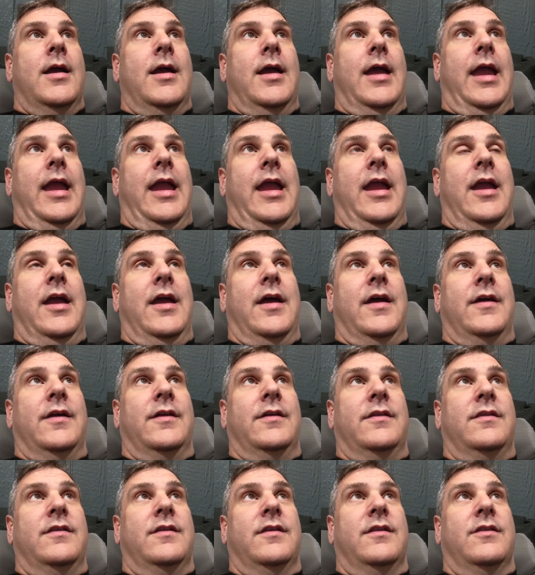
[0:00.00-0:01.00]

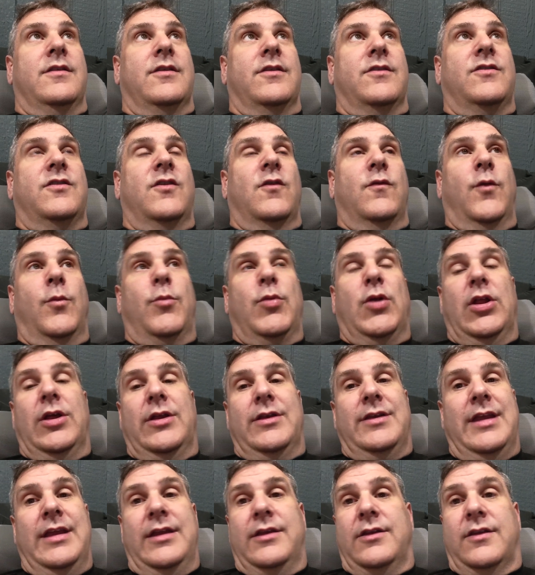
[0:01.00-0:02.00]
And the Silver
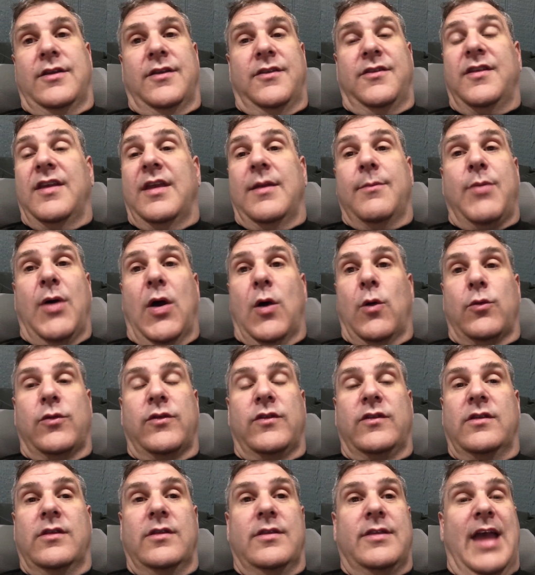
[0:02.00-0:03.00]
Bullet needed a seat
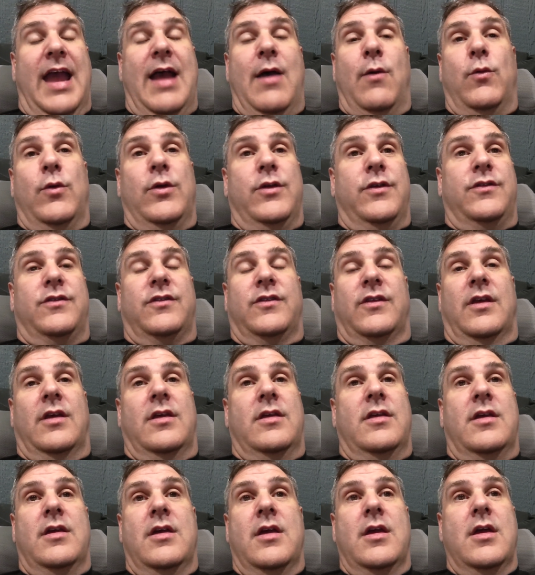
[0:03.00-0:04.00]
post. That was
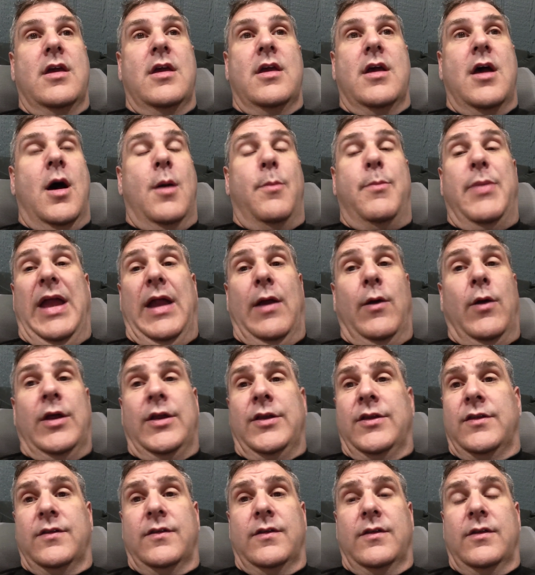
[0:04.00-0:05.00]

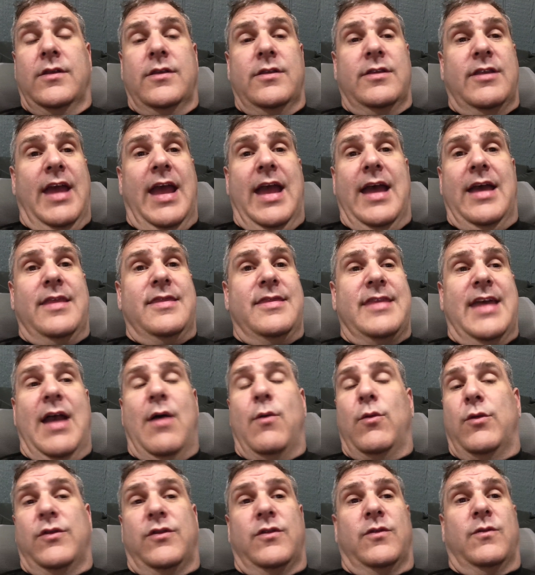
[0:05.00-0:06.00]
apparent.
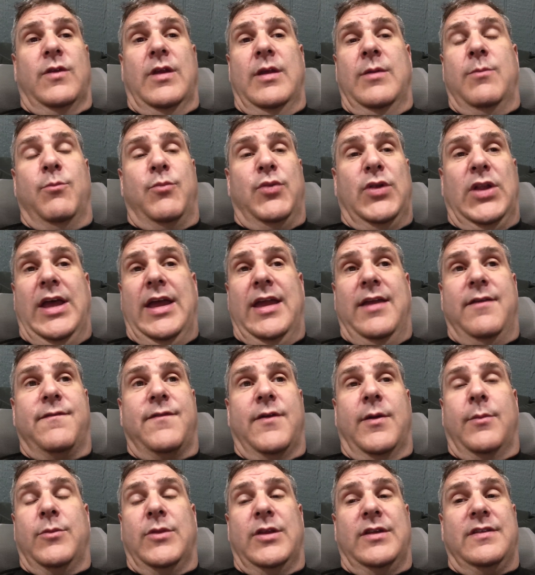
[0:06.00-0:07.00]
That was in play
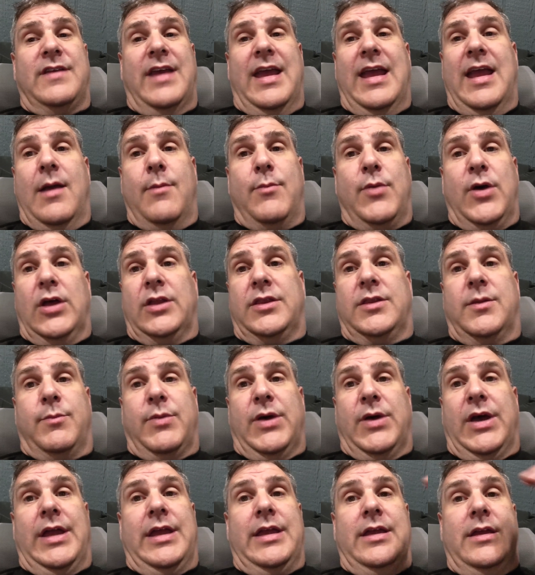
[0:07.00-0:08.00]
from the day I bought the
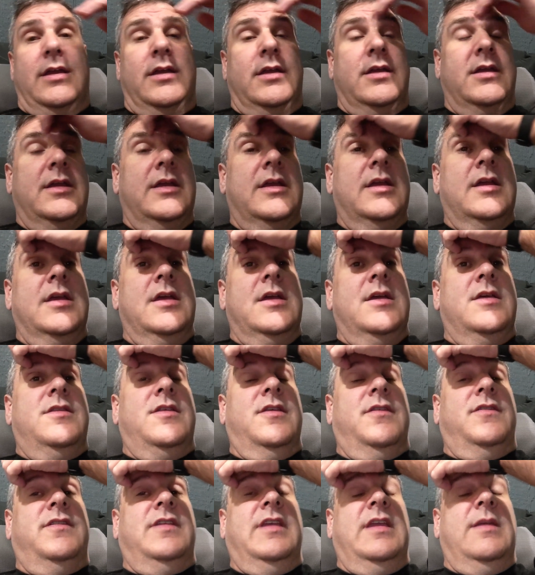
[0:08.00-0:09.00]
bike.
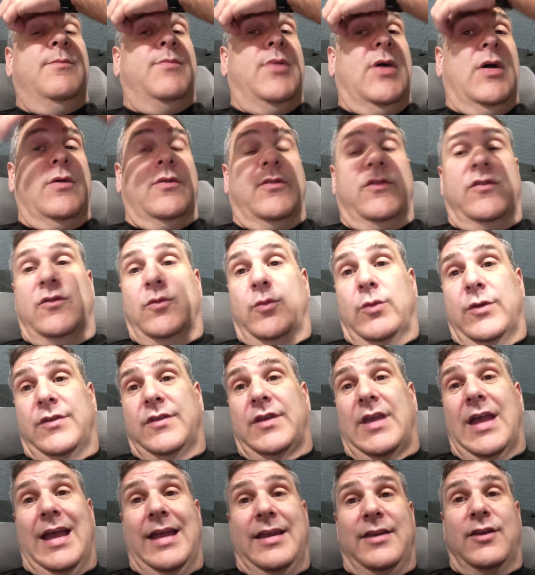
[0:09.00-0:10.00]
The seat post was
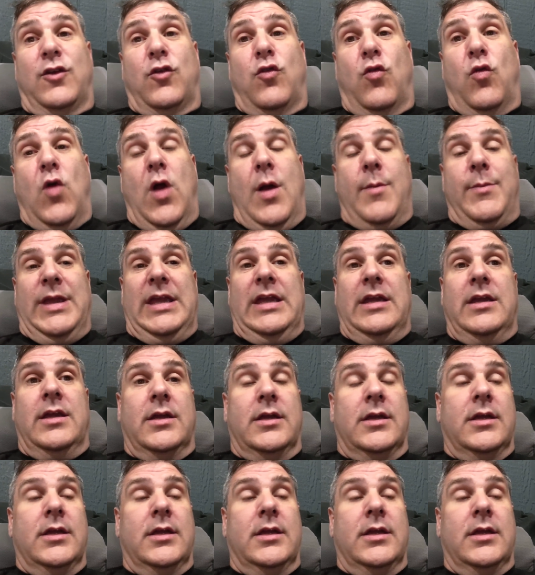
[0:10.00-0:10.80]
kind of crummy.